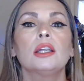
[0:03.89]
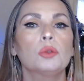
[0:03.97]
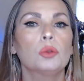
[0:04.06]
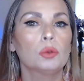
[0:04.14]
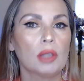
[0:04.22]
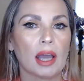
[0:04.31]

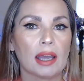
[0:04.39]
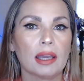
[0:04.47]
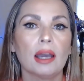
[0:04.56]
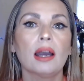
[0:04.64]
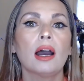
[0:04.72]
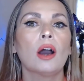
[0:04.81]
Today
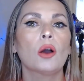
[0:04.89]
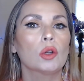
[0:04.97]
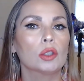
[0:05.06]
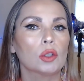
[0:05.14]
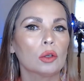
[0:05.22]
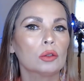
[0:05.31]
I
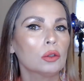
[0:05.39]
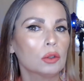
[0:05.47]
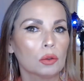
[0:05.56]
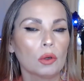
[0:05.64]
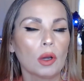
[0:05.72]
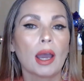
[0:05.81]
will talk to
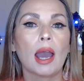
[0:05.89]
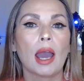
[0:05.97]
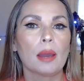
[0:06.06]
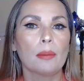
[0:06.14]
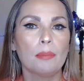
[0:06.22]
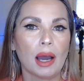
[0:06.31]
you
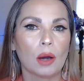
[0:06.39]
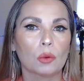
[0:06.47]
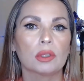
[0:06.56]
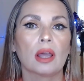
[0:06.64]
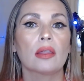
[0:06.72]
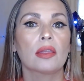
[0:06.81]

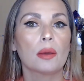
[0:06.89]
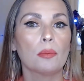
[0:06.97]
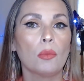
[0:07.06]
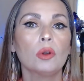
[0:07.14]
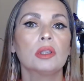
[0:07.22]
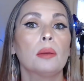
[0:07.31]
about the
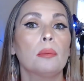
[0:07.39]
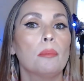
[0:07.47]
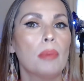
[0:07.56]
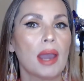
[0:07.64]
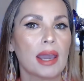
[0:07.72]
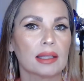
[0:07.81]
most
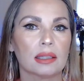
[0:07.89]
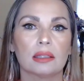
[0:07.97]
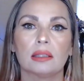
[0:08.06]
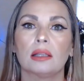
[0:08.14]
basic